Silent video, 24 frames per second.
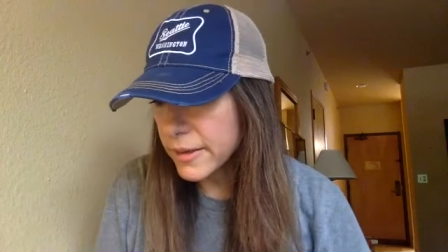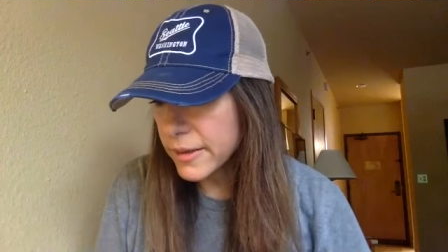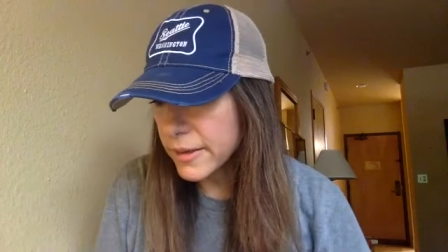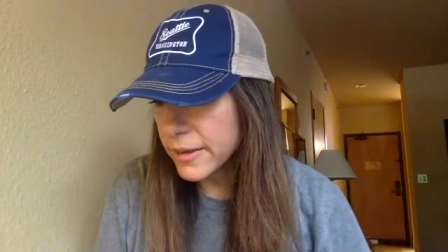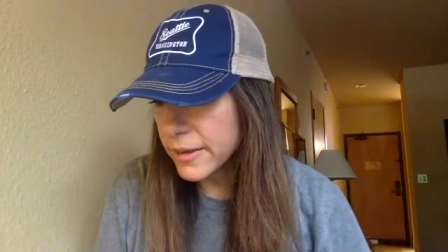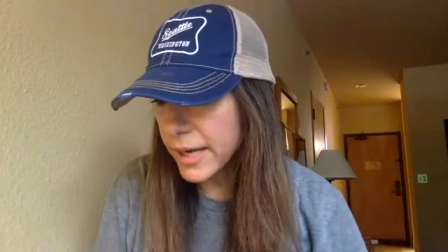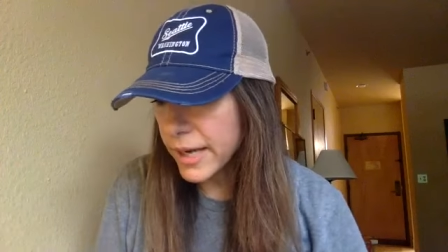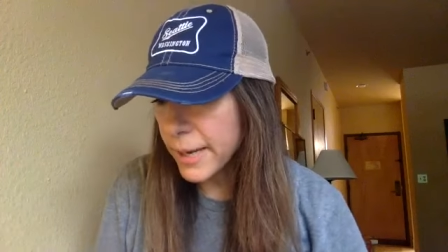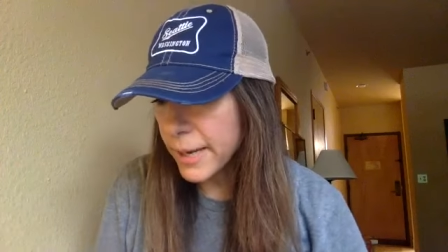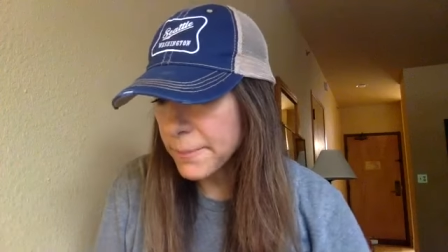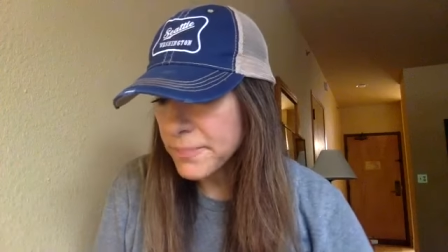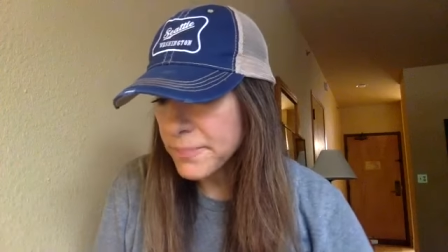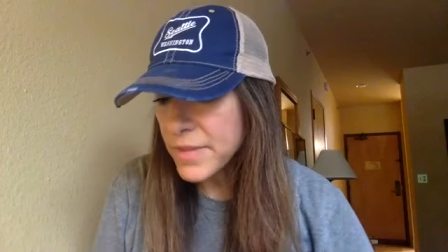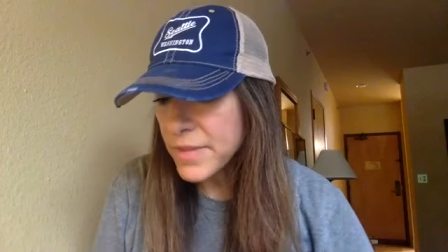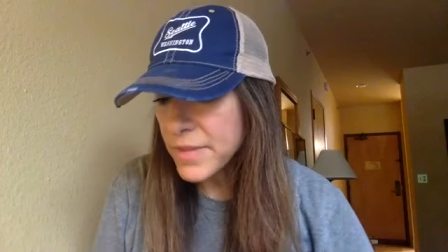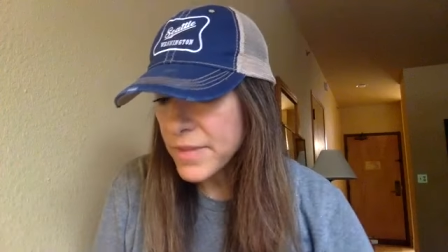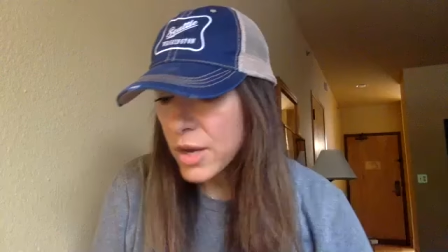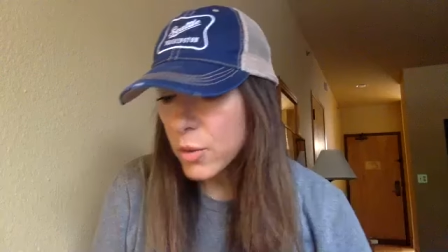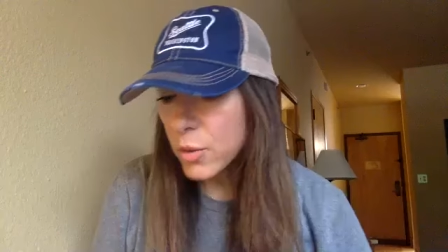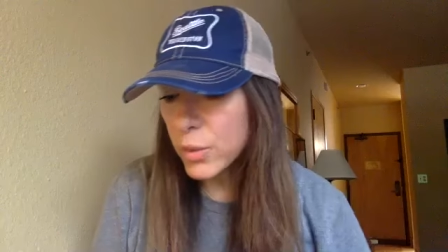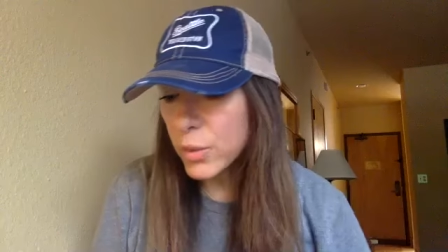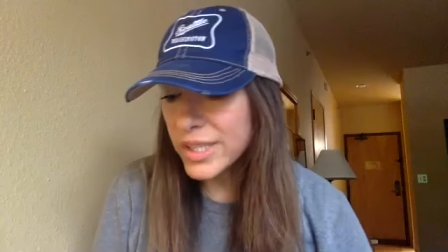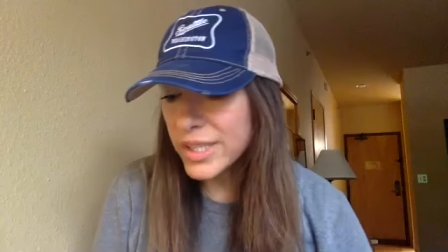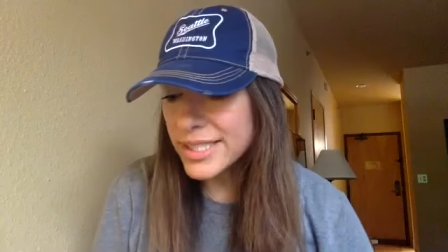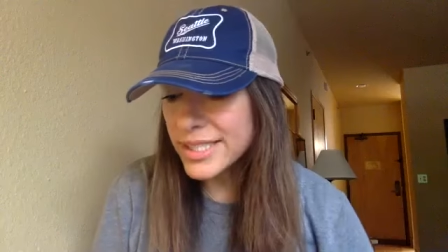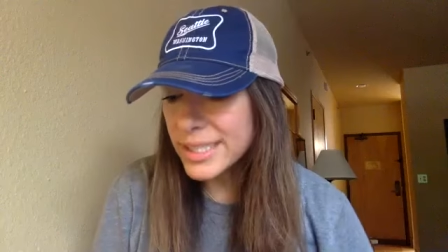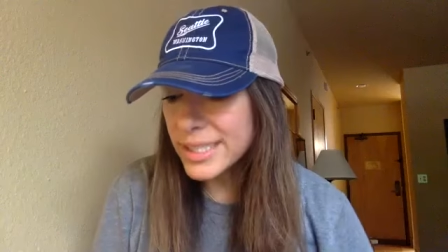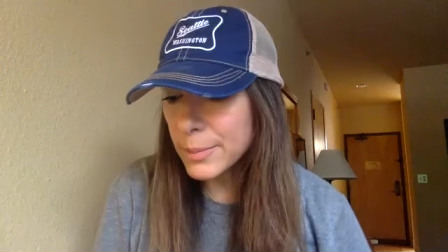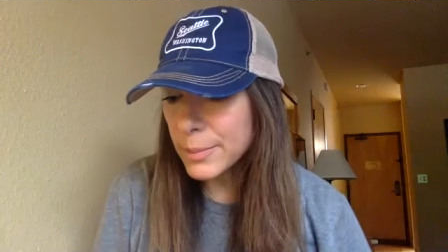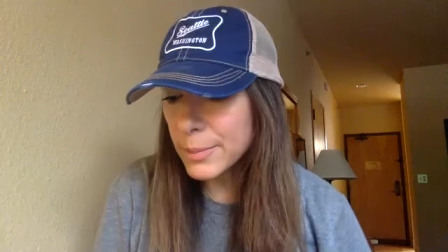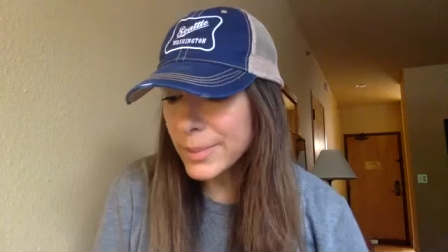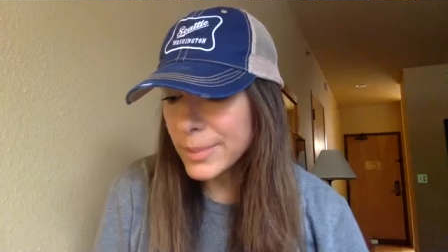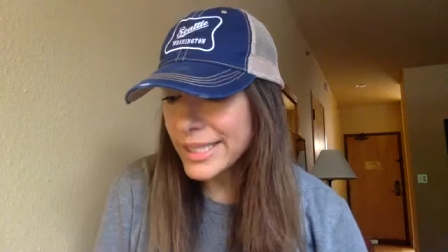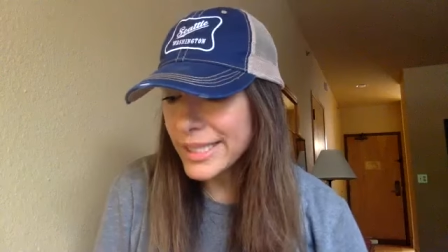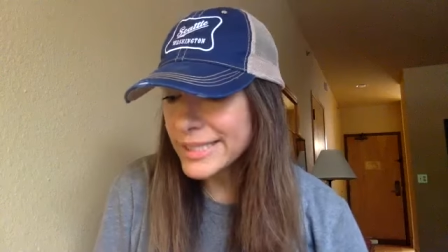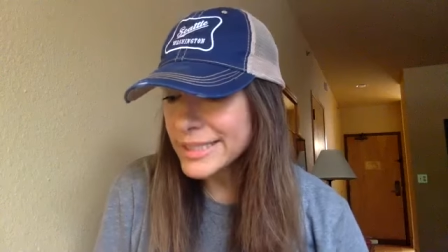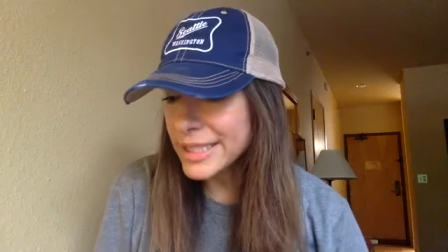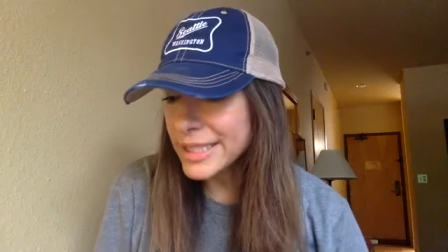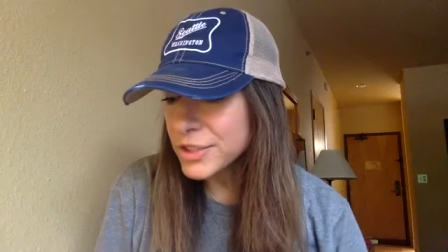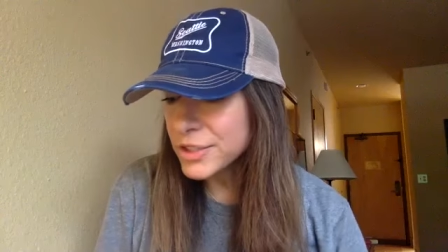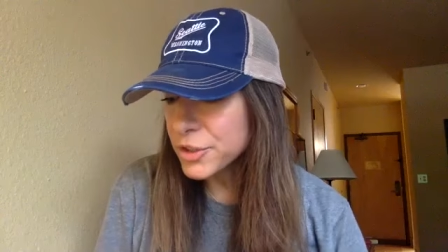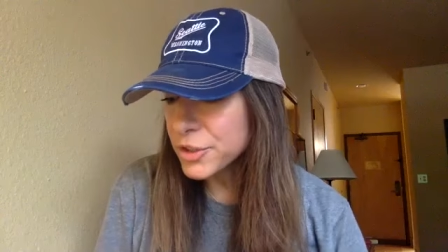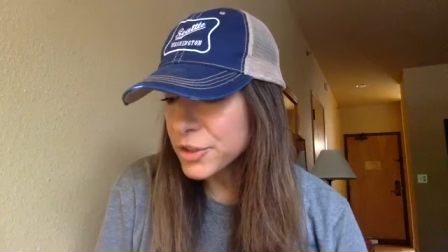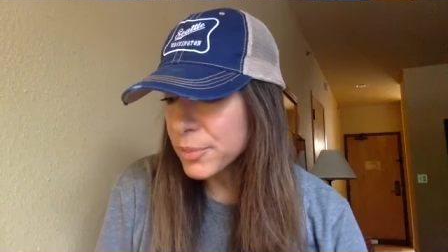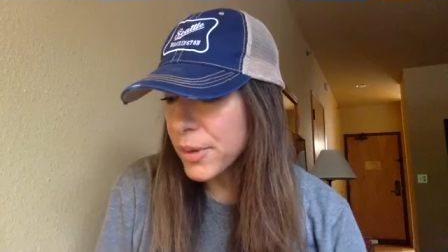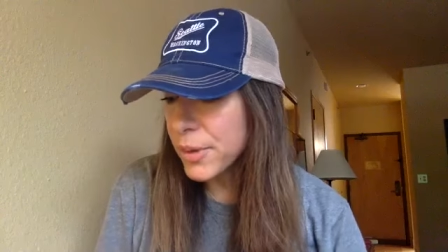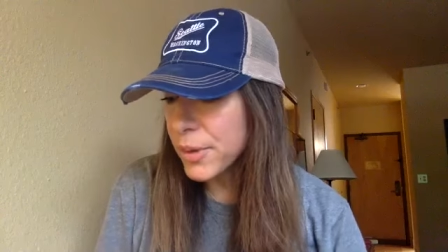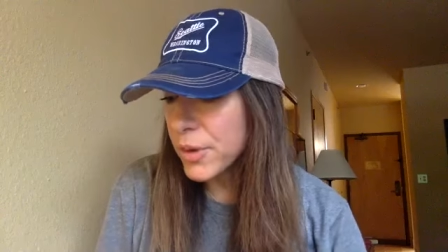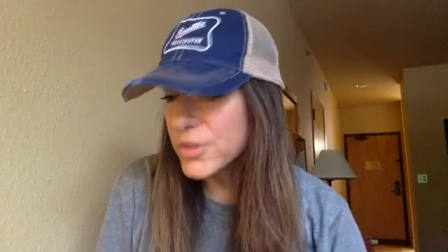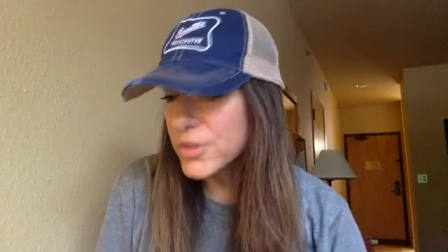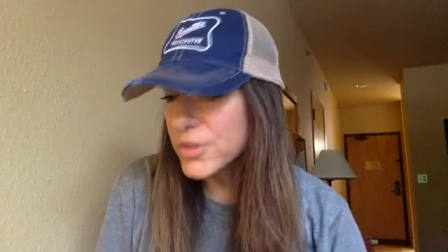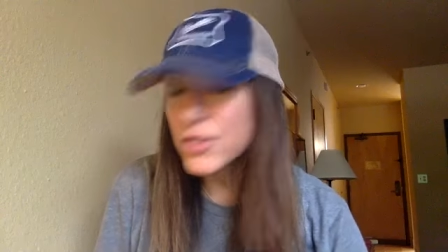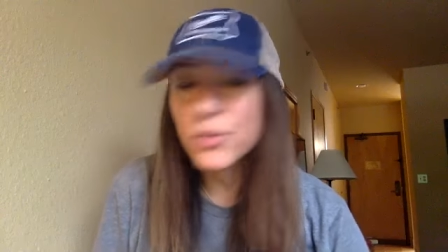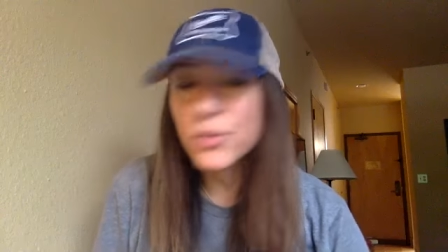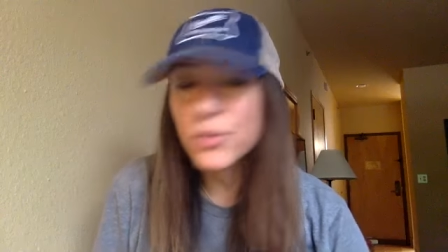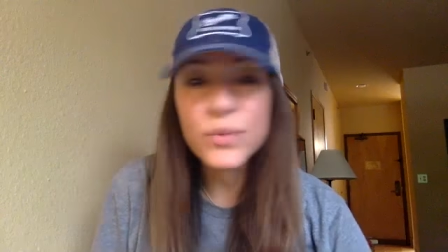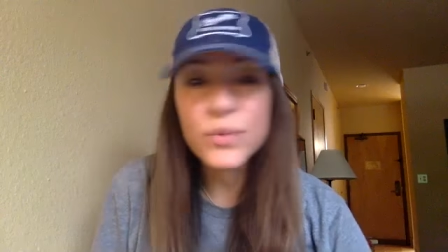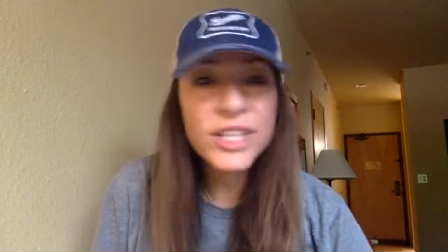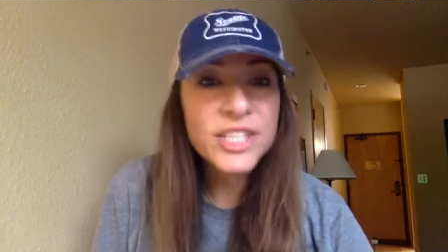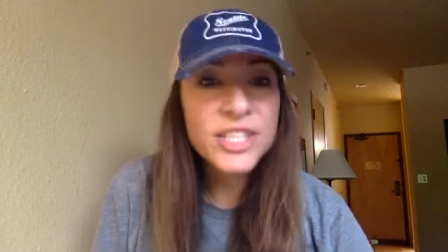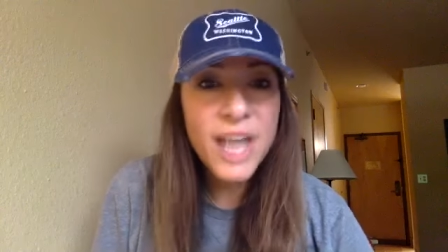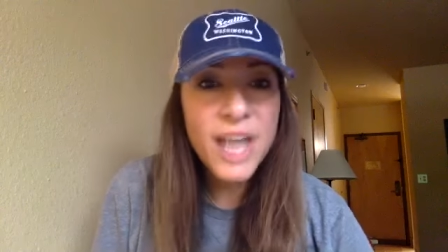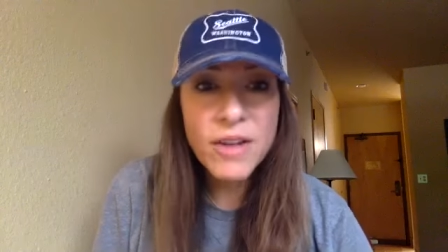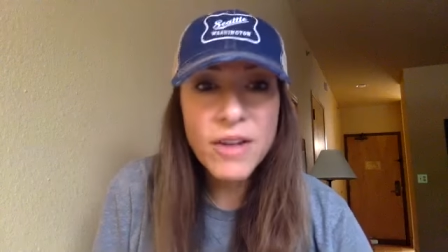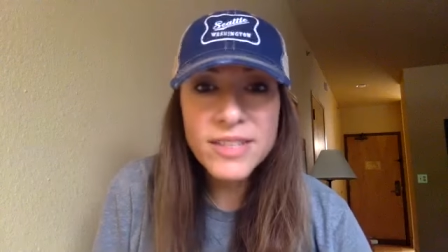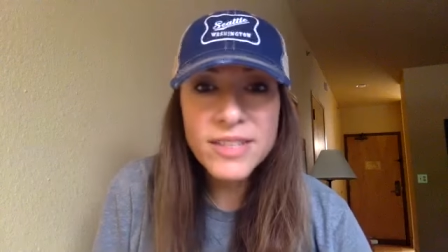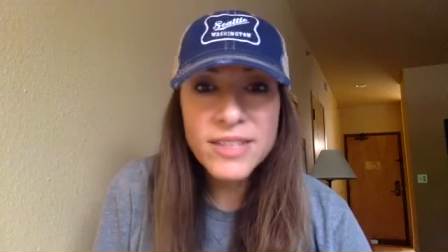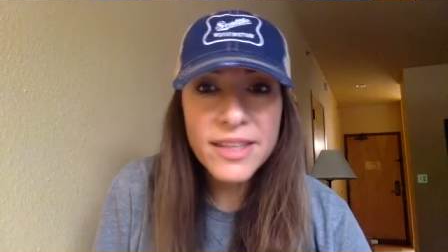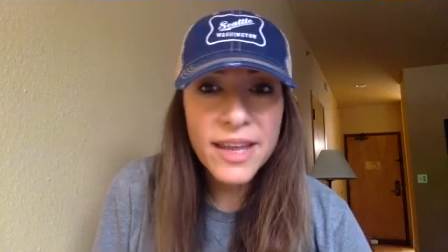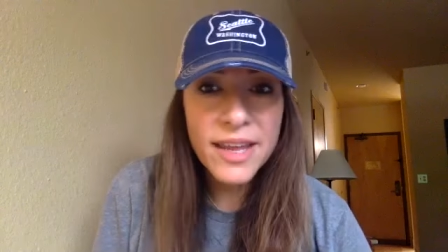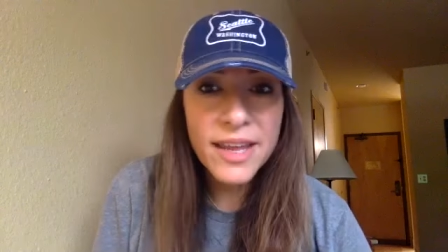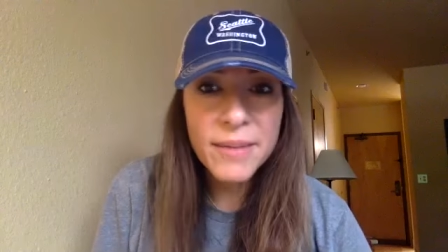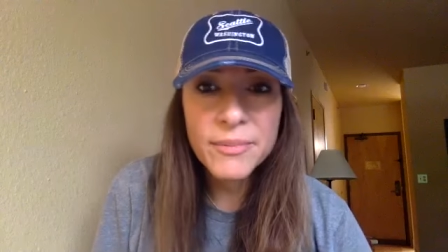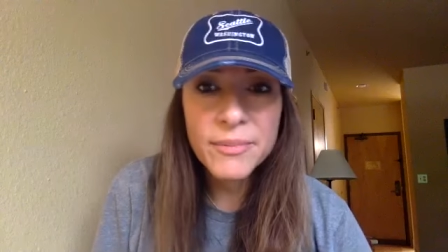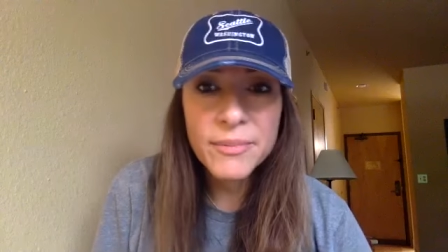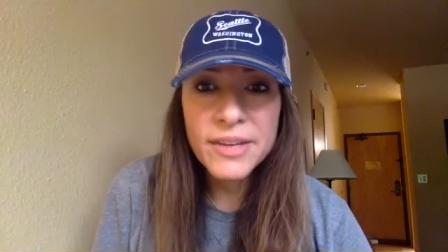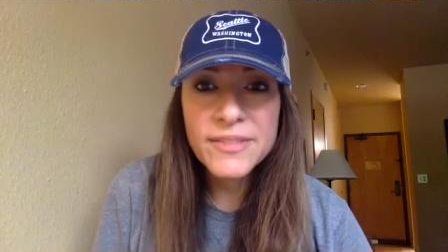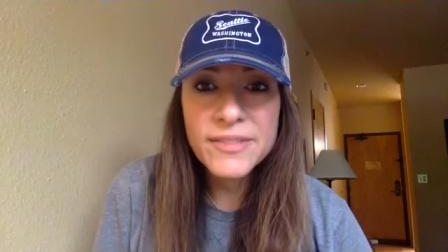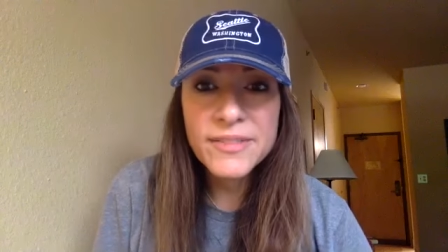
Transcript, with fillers: Okay. When somebody sees your post, reach out to them.